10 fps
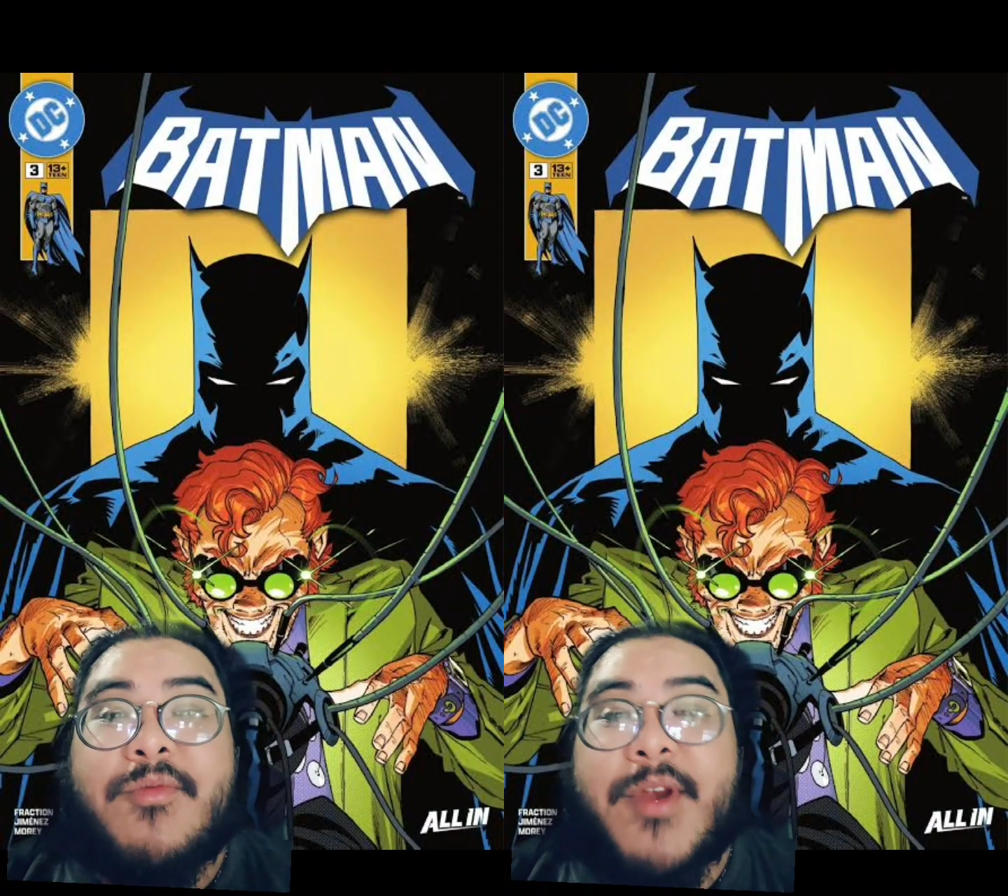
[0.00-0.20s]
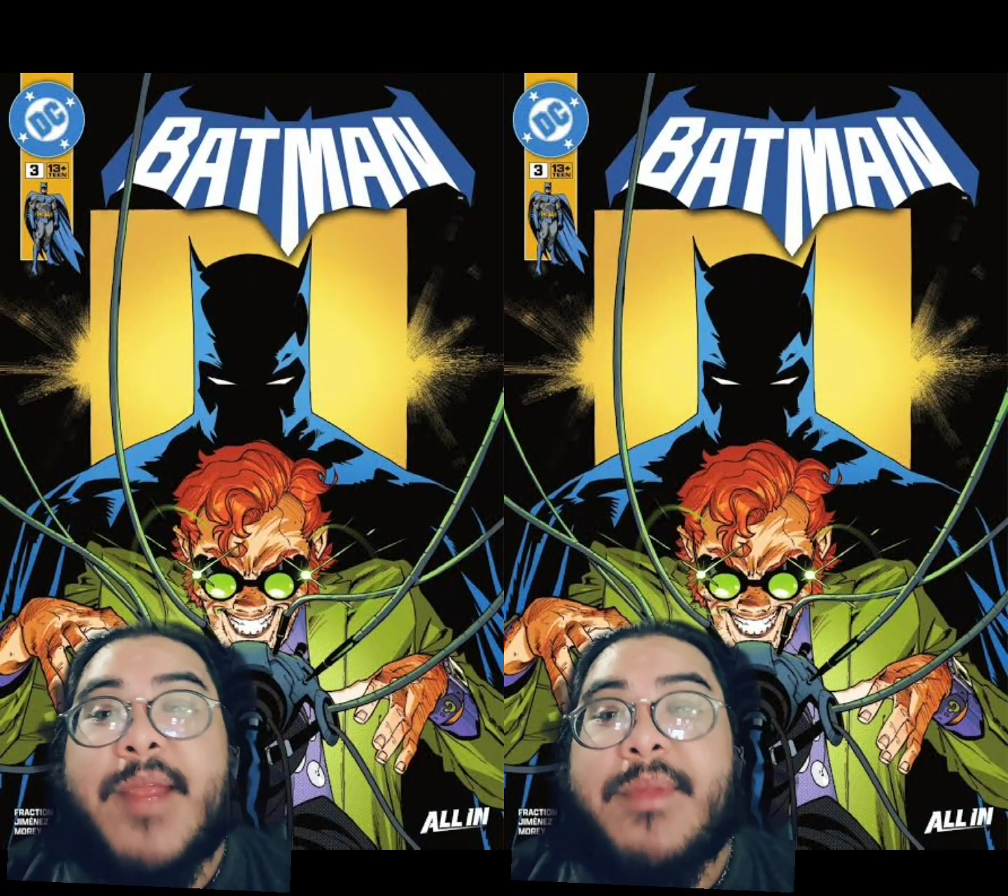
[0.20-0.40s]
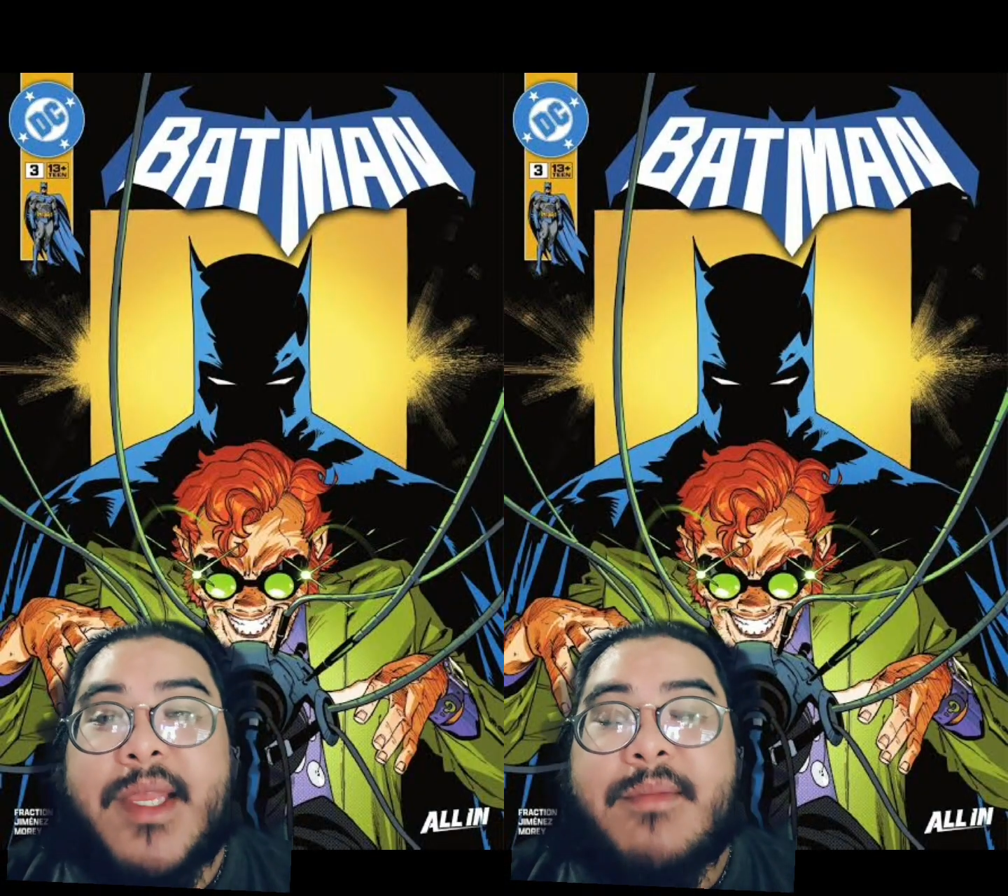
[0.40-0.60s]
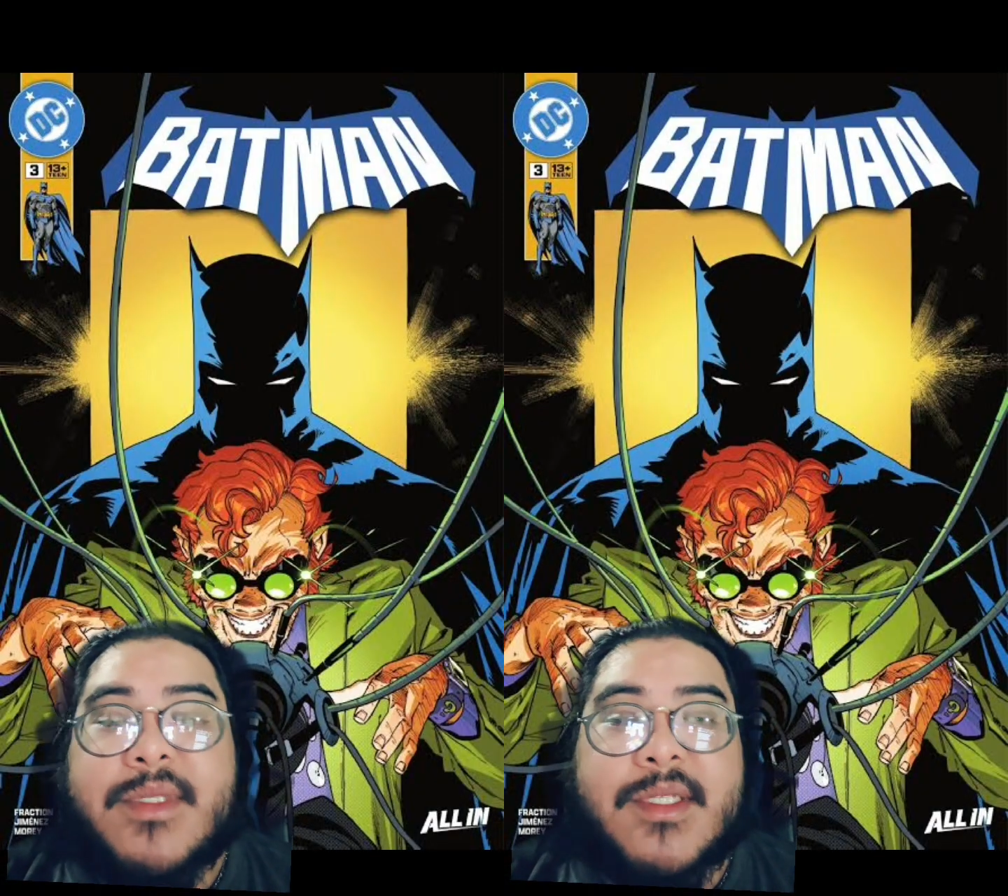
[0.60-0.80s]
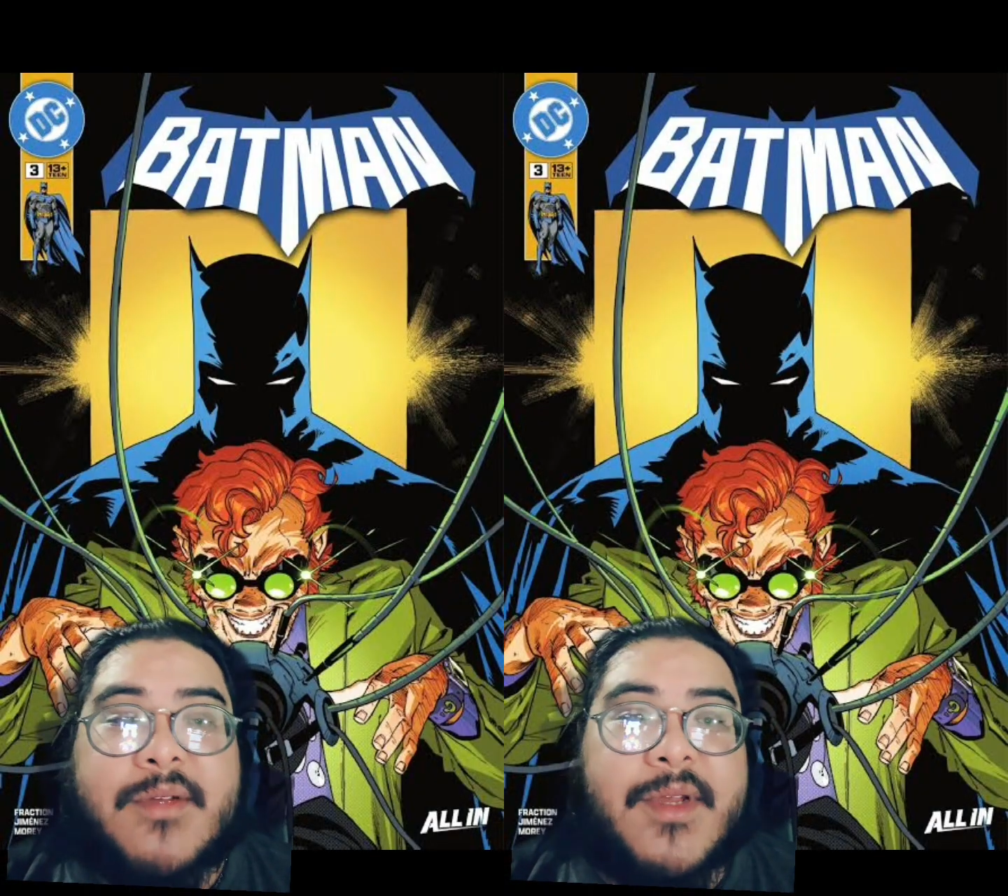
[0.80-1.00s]
framing him
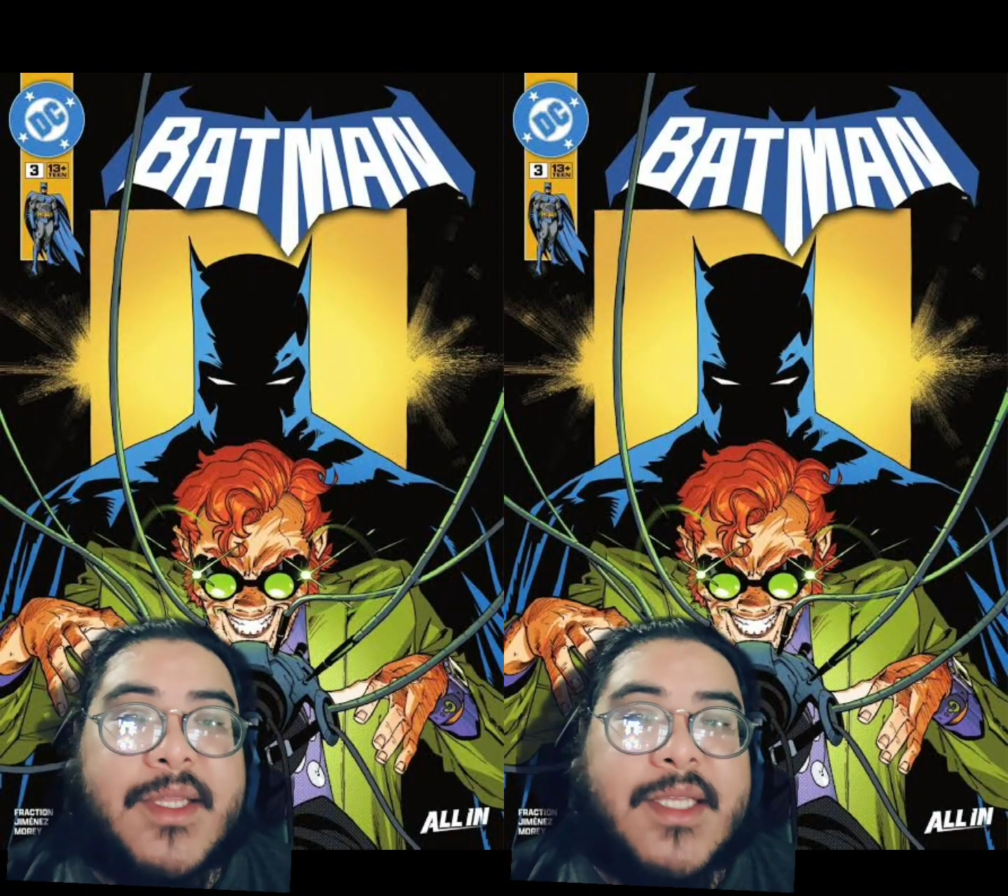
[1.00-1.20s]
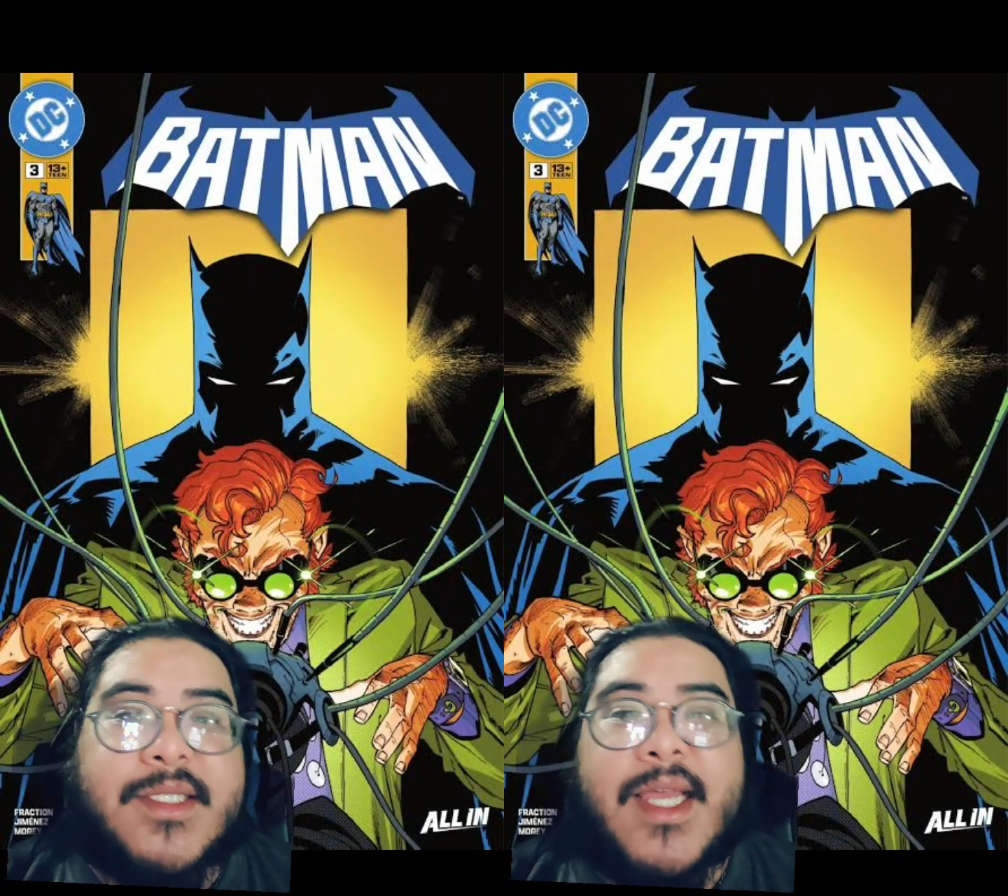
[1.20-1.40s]
and stuff like that,